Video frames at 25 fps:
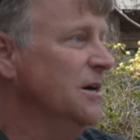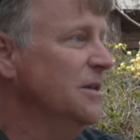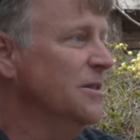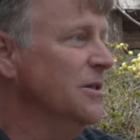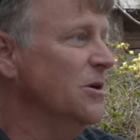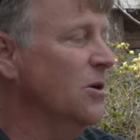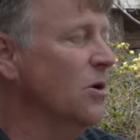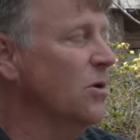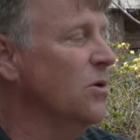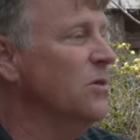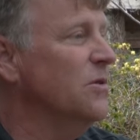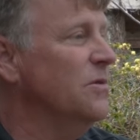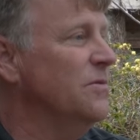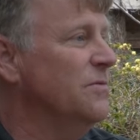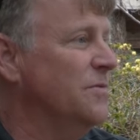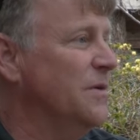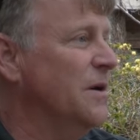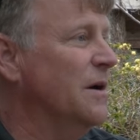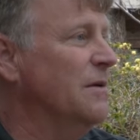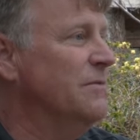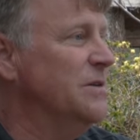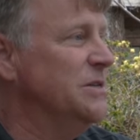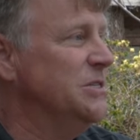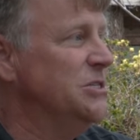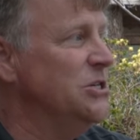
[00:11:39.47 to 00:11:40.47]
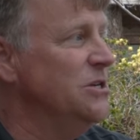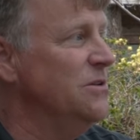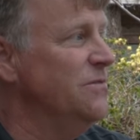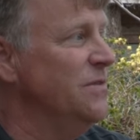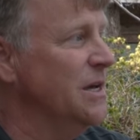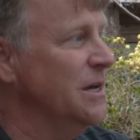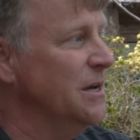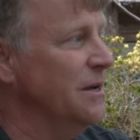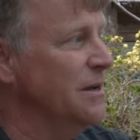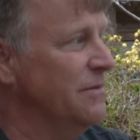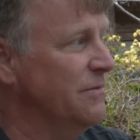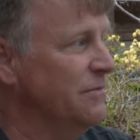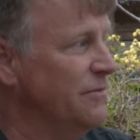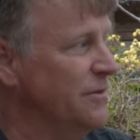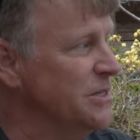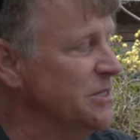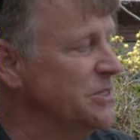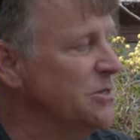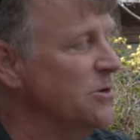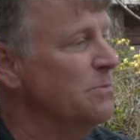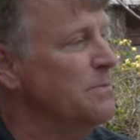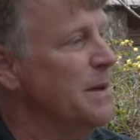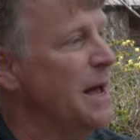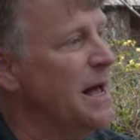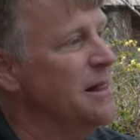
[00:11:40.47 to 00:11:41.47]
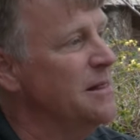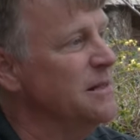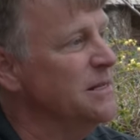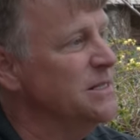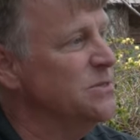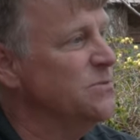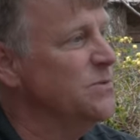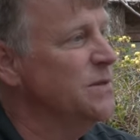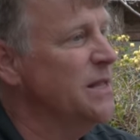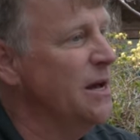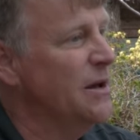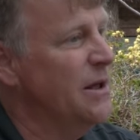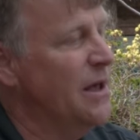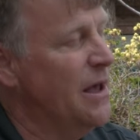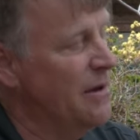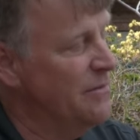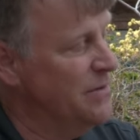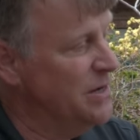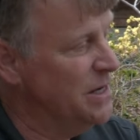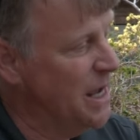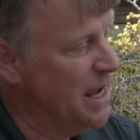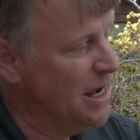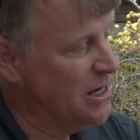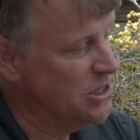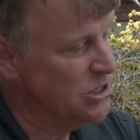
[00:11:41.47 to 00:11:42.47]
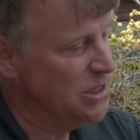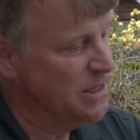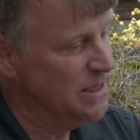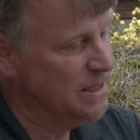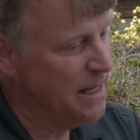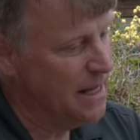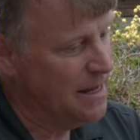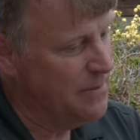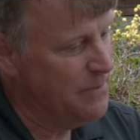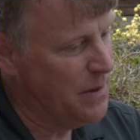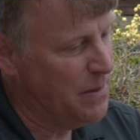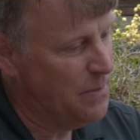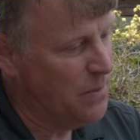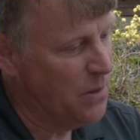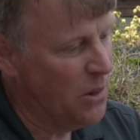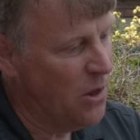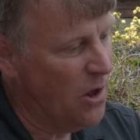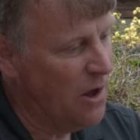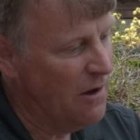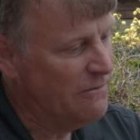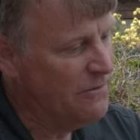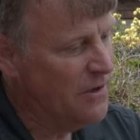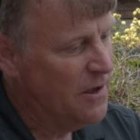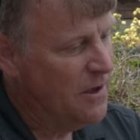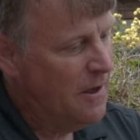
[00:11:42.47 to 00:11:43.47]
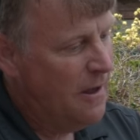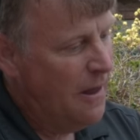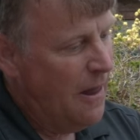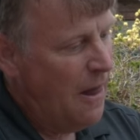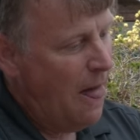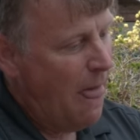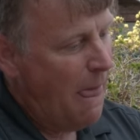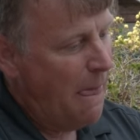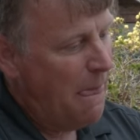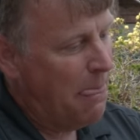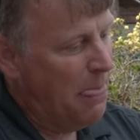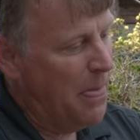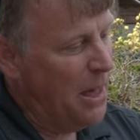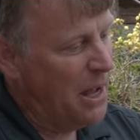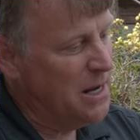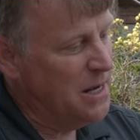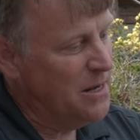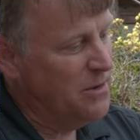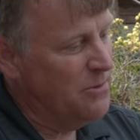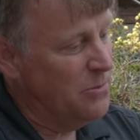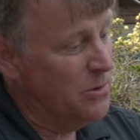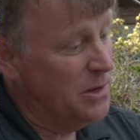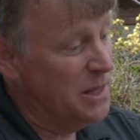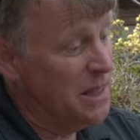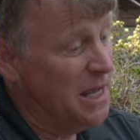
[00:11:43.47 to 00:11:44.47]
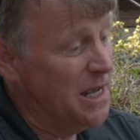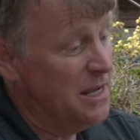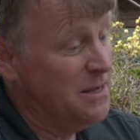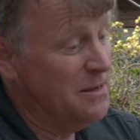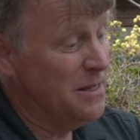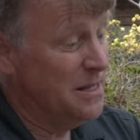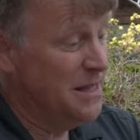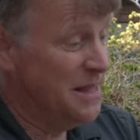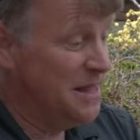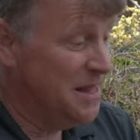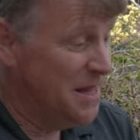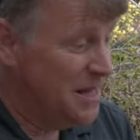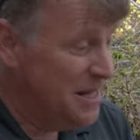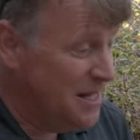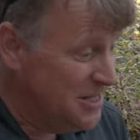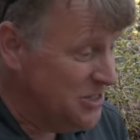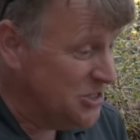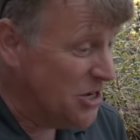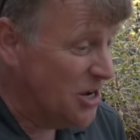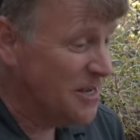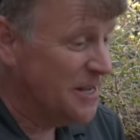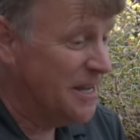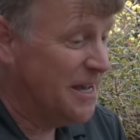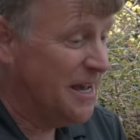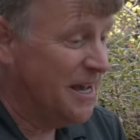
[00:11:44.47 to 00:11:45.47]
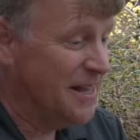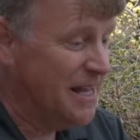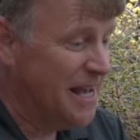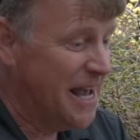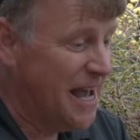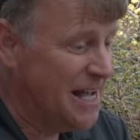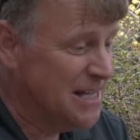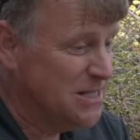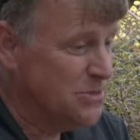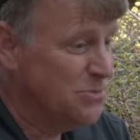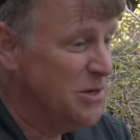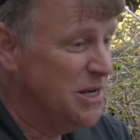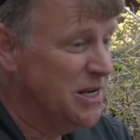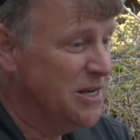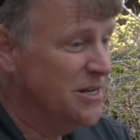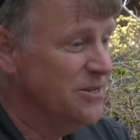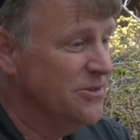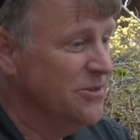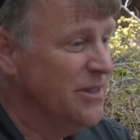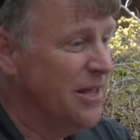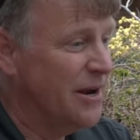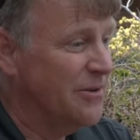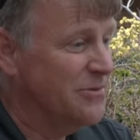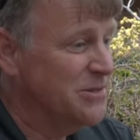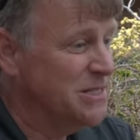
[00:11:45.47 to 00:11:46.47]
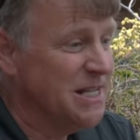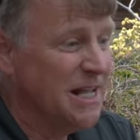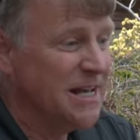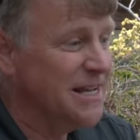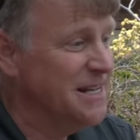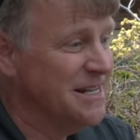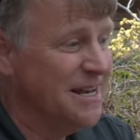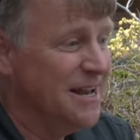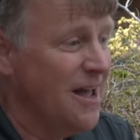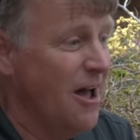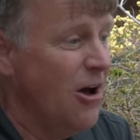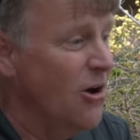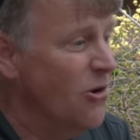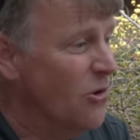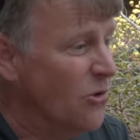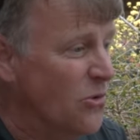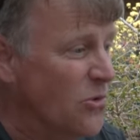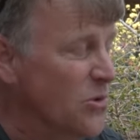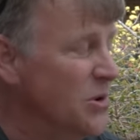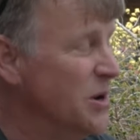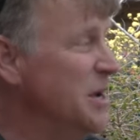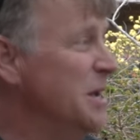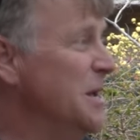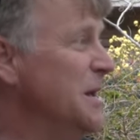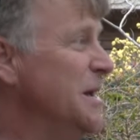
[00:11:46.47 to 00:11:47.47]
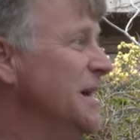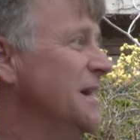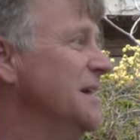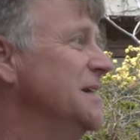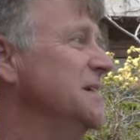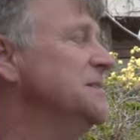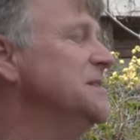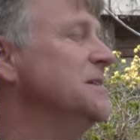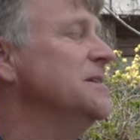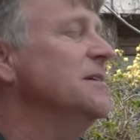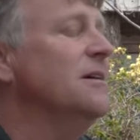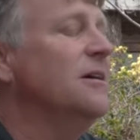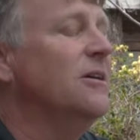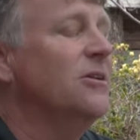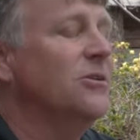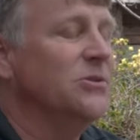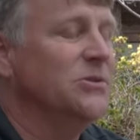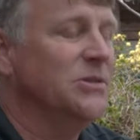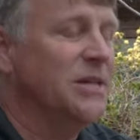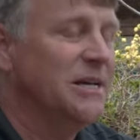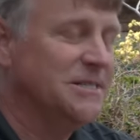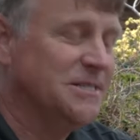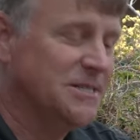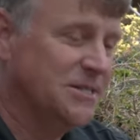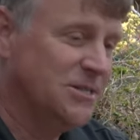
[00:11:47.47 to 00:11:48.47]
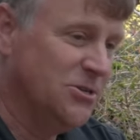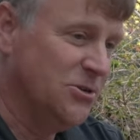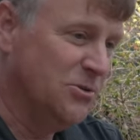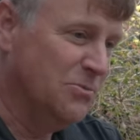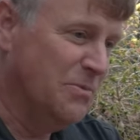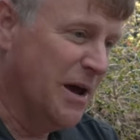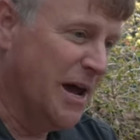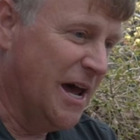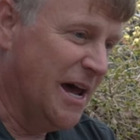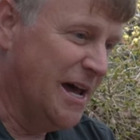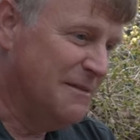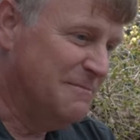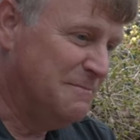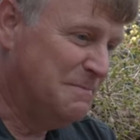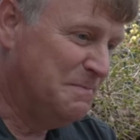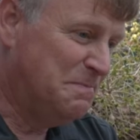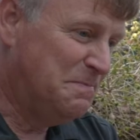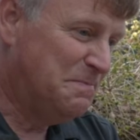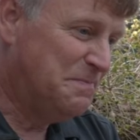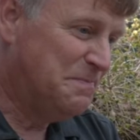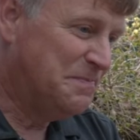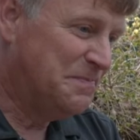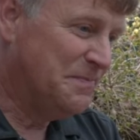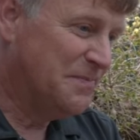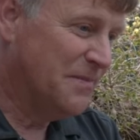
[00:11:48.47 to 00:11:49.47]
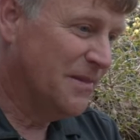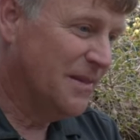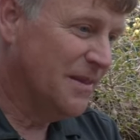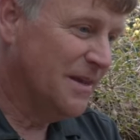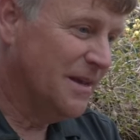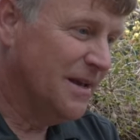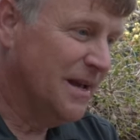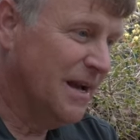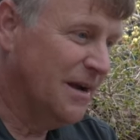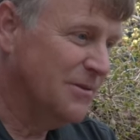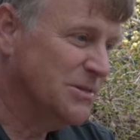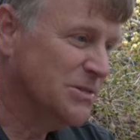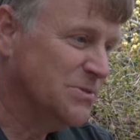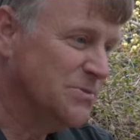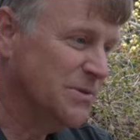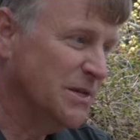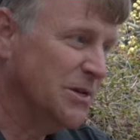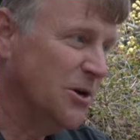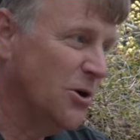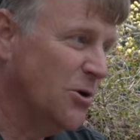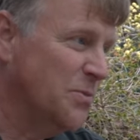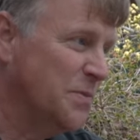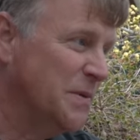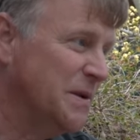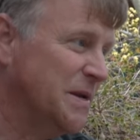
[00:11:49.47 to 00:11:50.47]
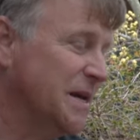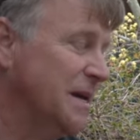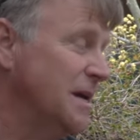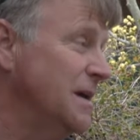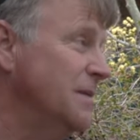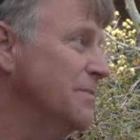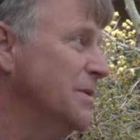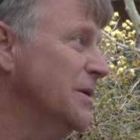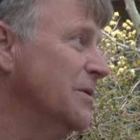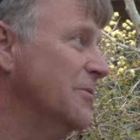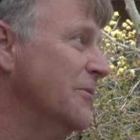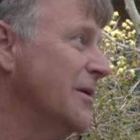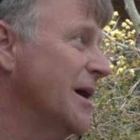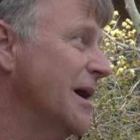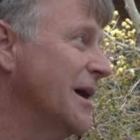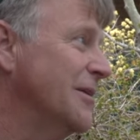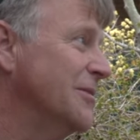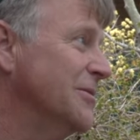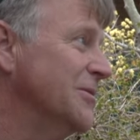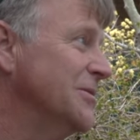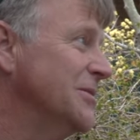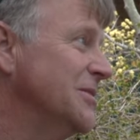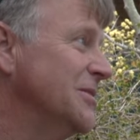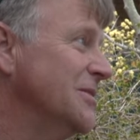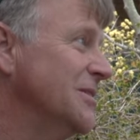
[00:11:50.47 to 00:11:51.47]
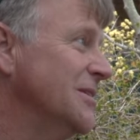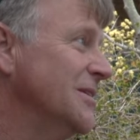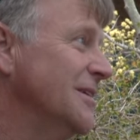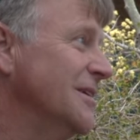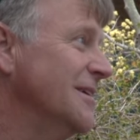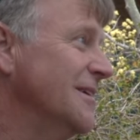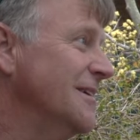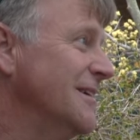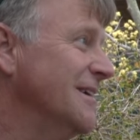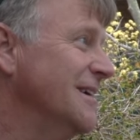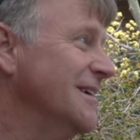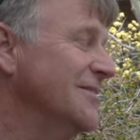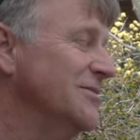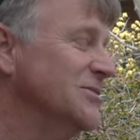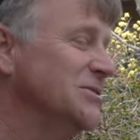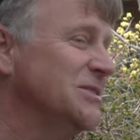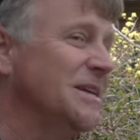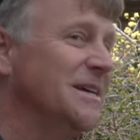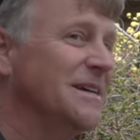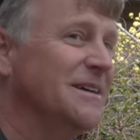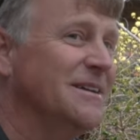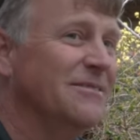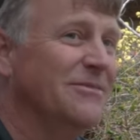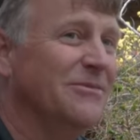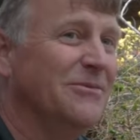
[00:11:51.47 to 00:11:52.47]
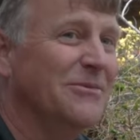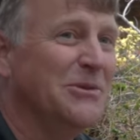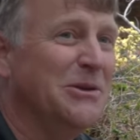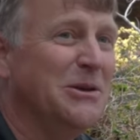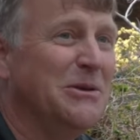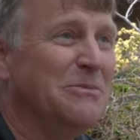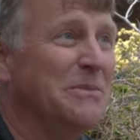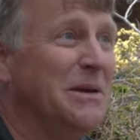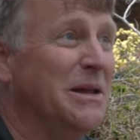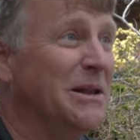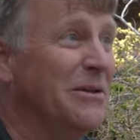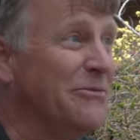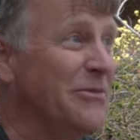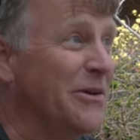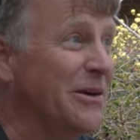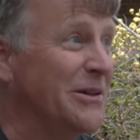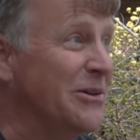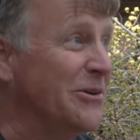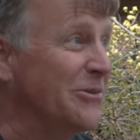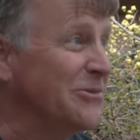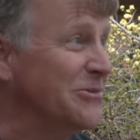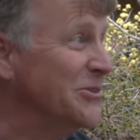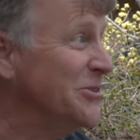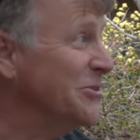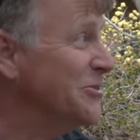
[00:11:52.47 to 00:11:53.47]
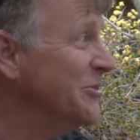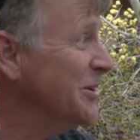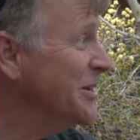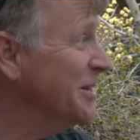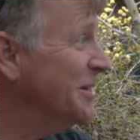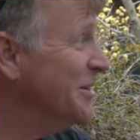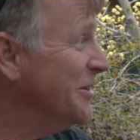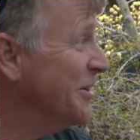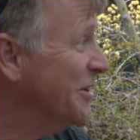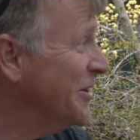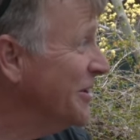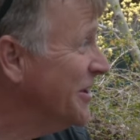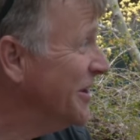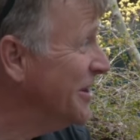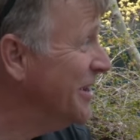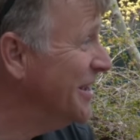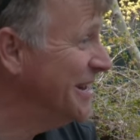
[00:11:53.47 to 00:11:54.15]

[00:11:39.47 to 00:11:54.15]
the goal of, of achieving a fiscal balance without having to actually lay people off. But when they John Kelly asked me to do that, I was like, no. And he said, oh, that's too bad. I was really hoping to keep it around. I was like, what do you mean if I don't do it? You're gonna.